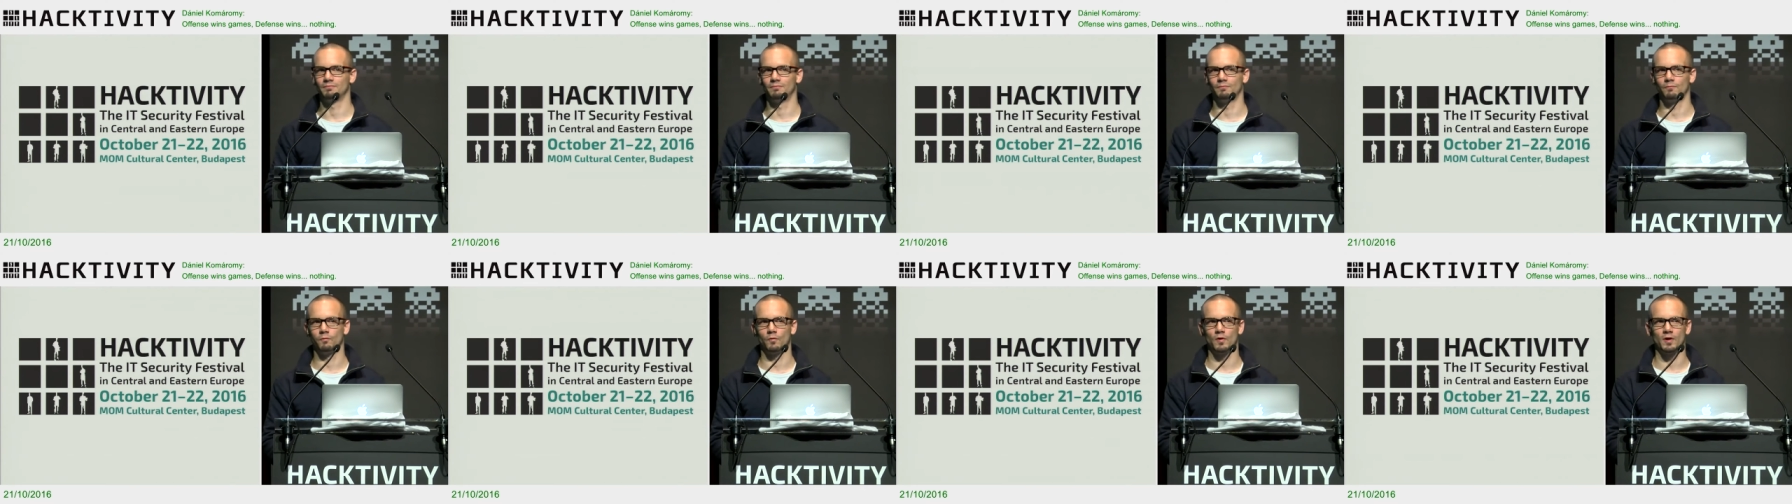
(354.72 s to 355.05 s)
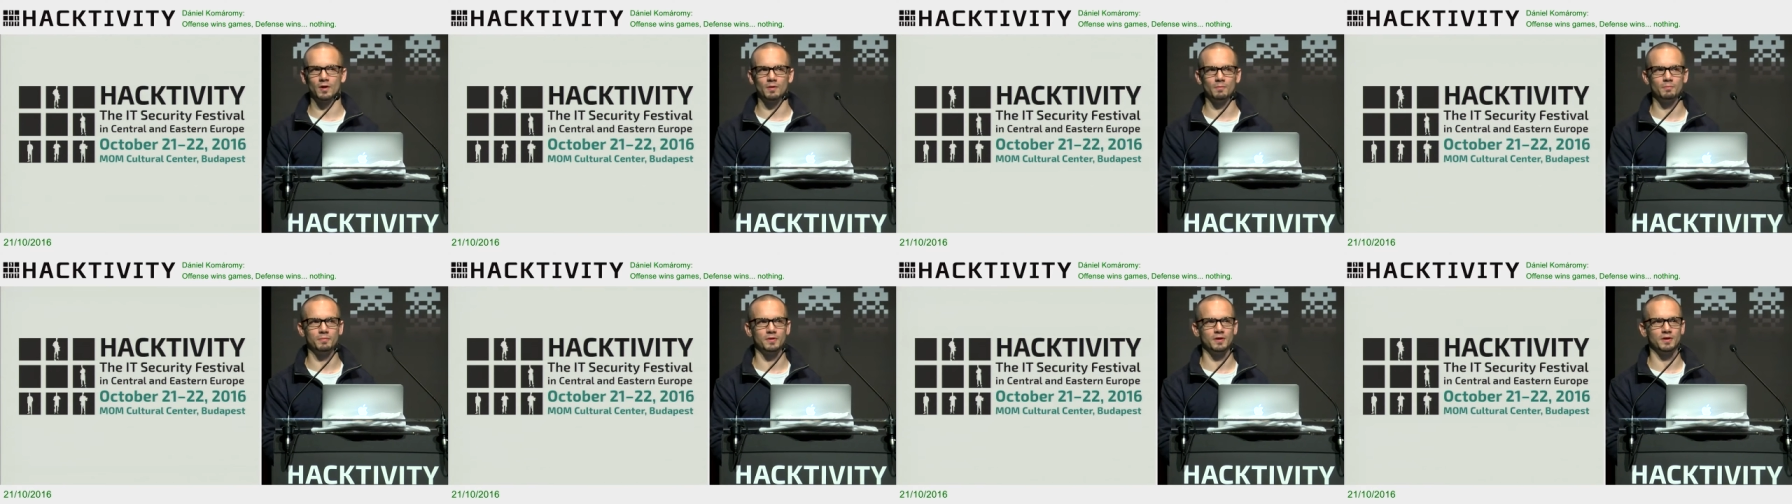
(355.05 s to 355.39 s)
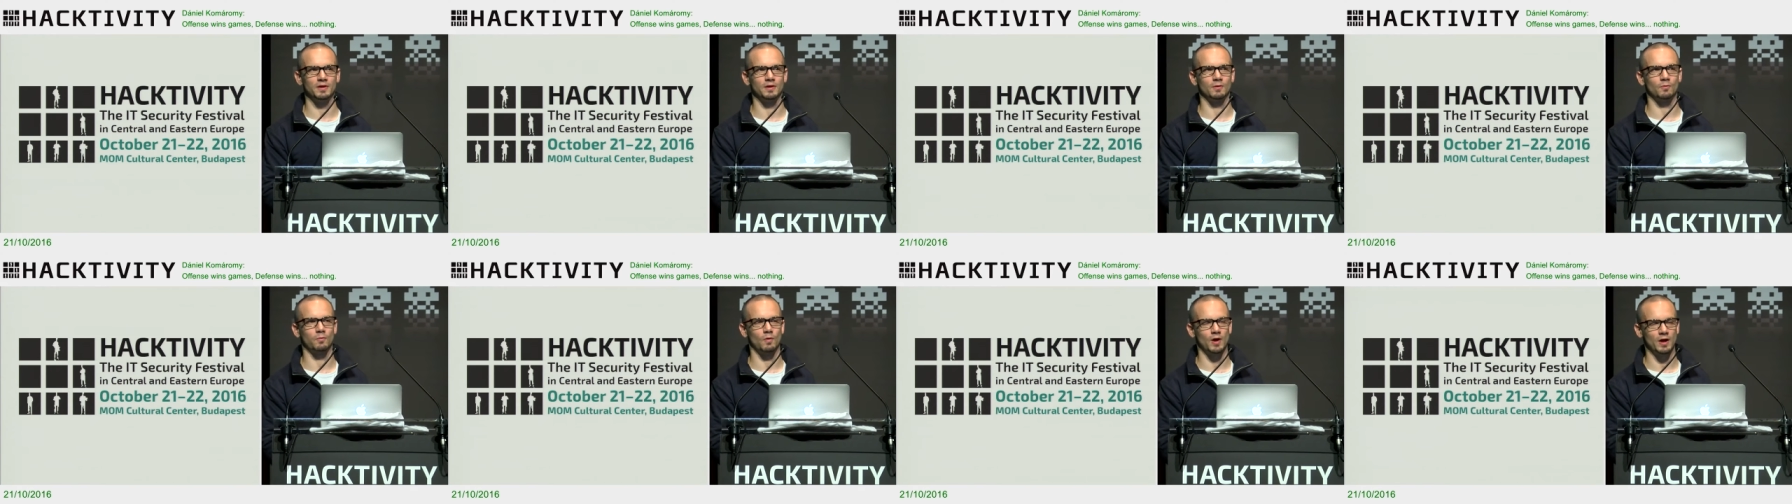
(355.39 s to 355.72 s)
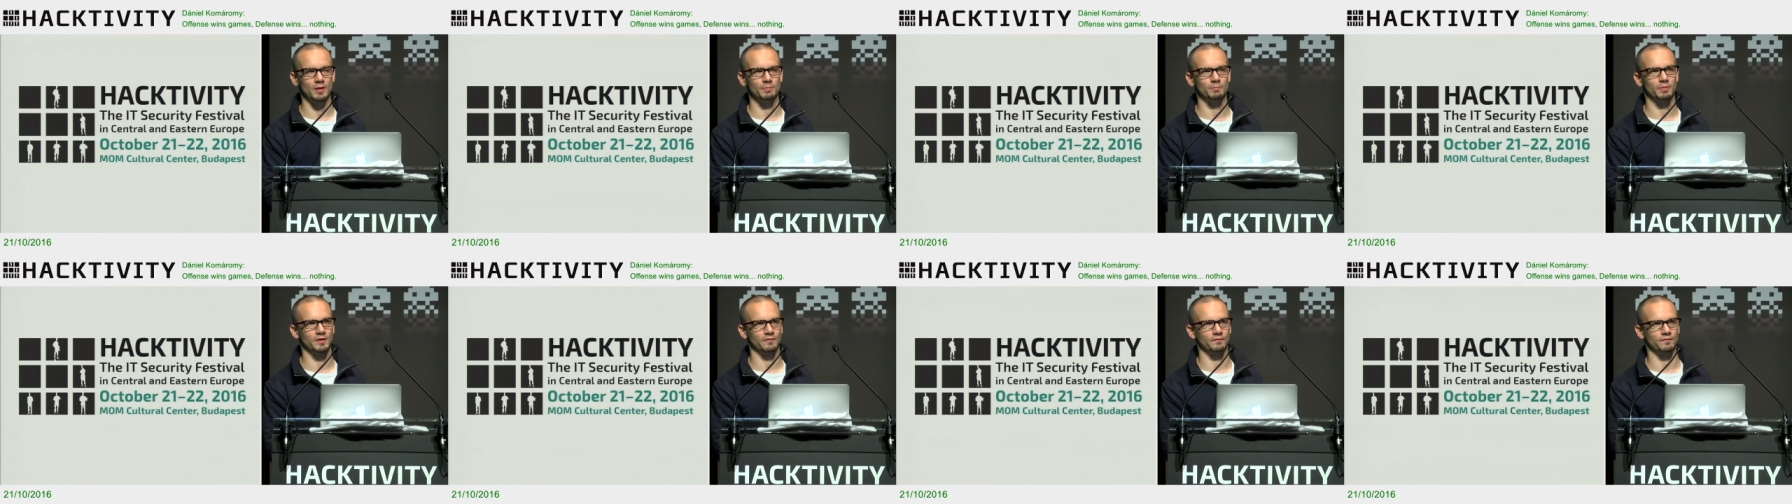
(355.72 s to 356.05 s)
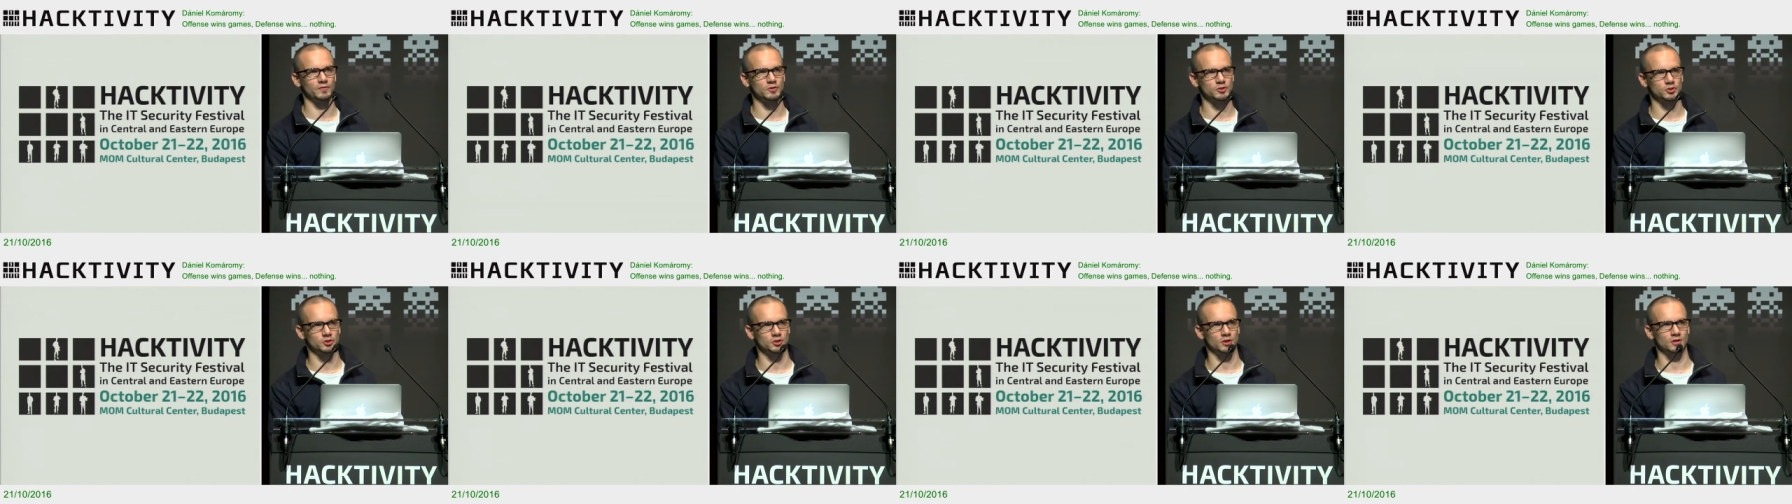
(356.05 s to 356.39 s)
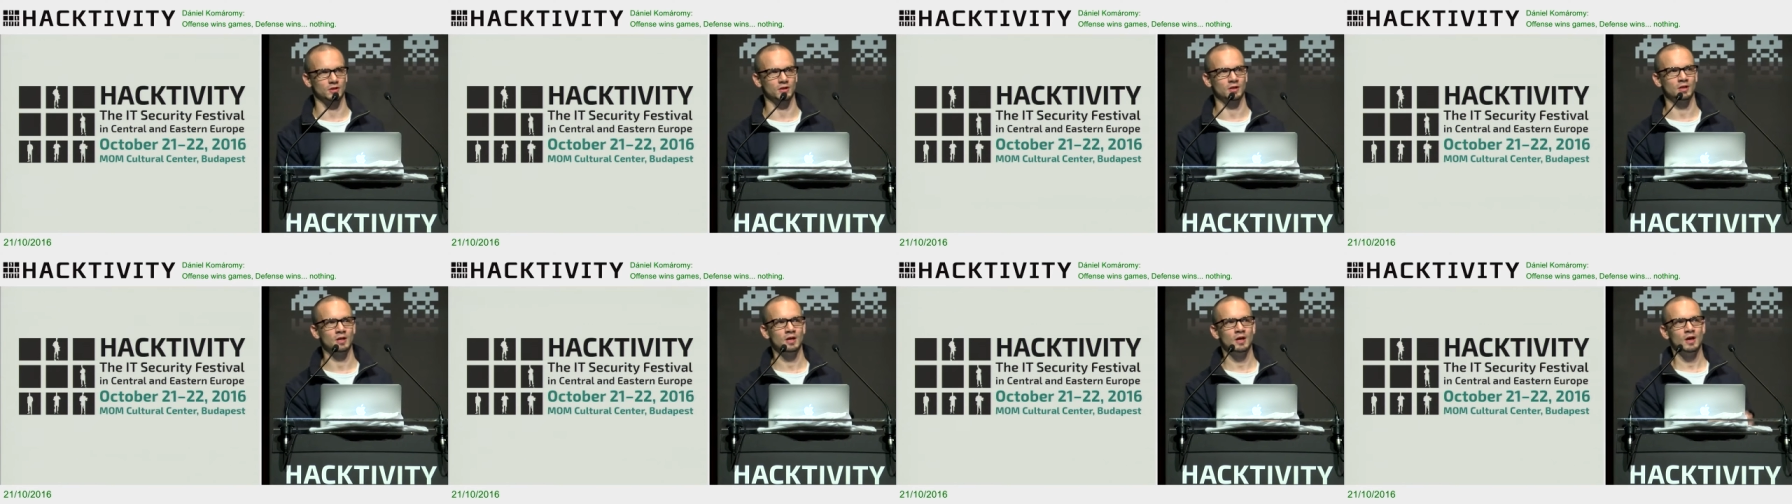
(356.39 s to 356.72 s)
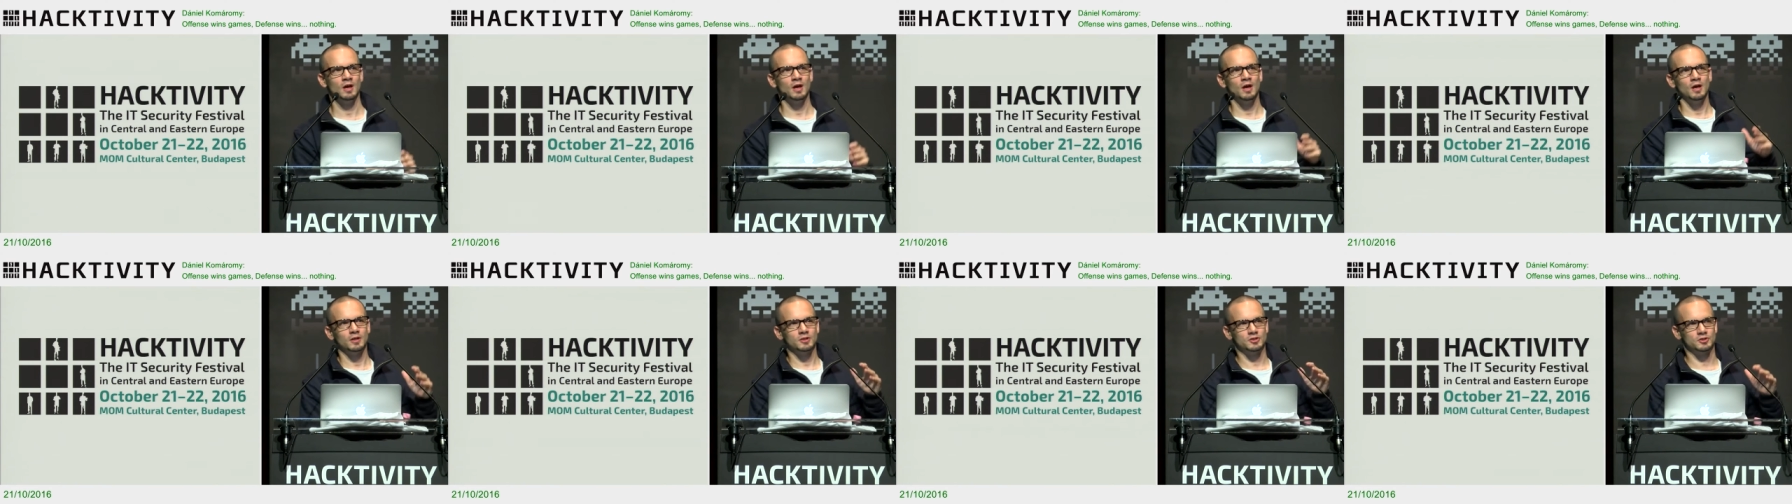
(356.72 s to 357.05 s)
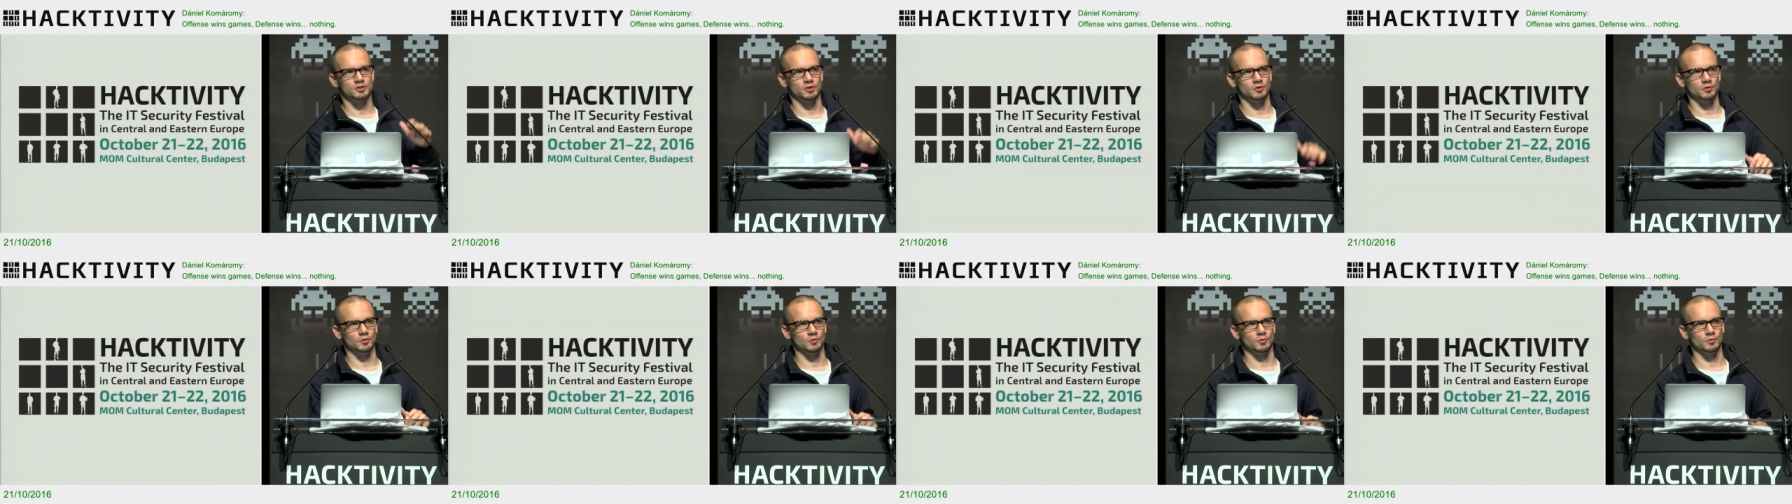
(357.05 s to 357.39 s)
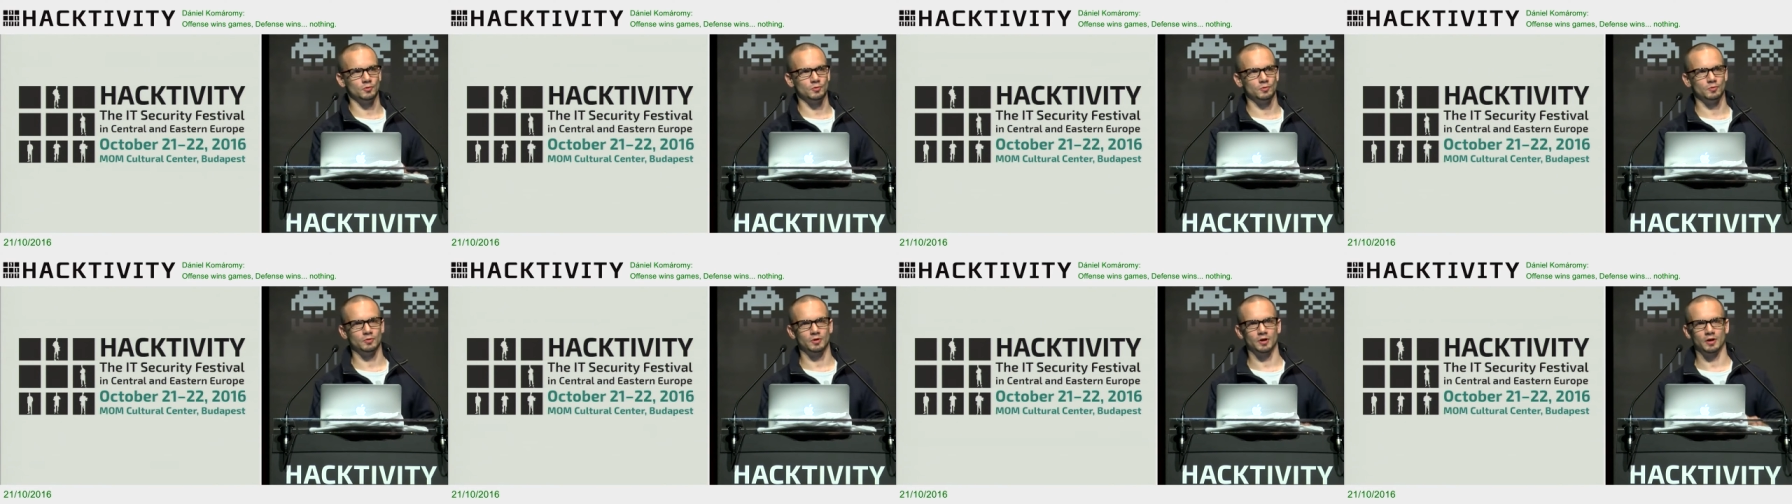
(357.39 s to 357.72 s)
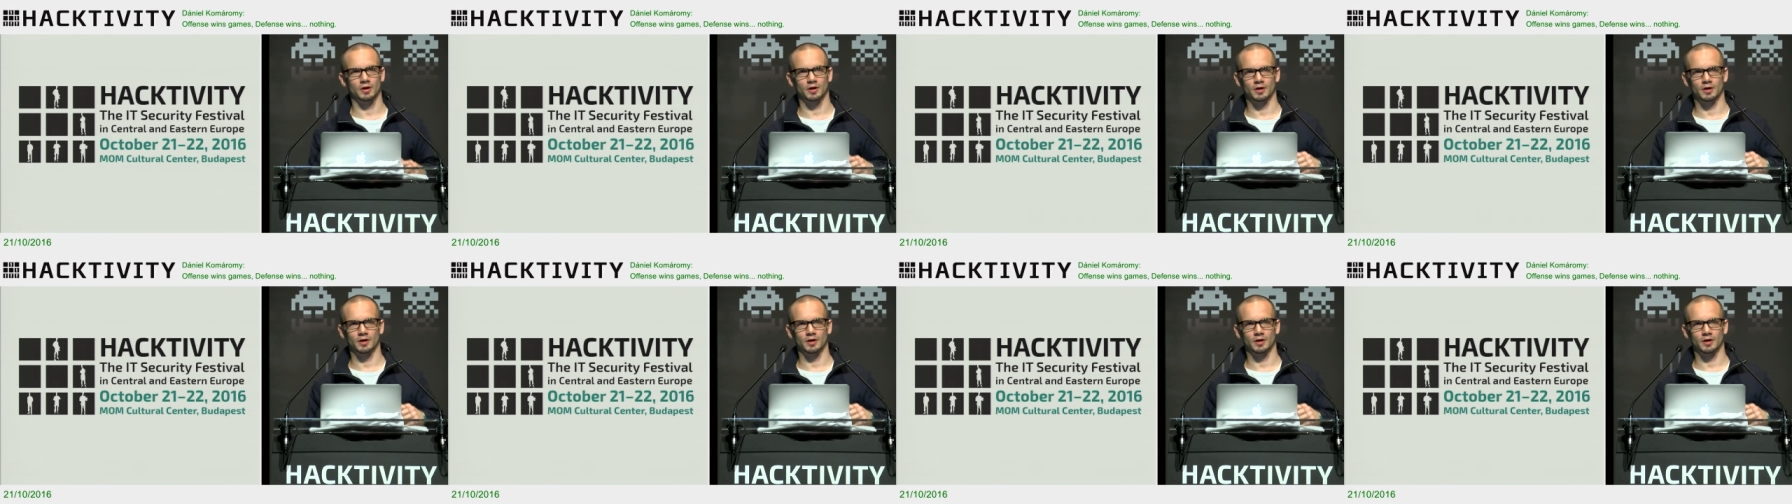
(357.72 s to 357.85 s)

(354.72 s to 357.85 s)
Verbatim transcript: will be quite beneficial to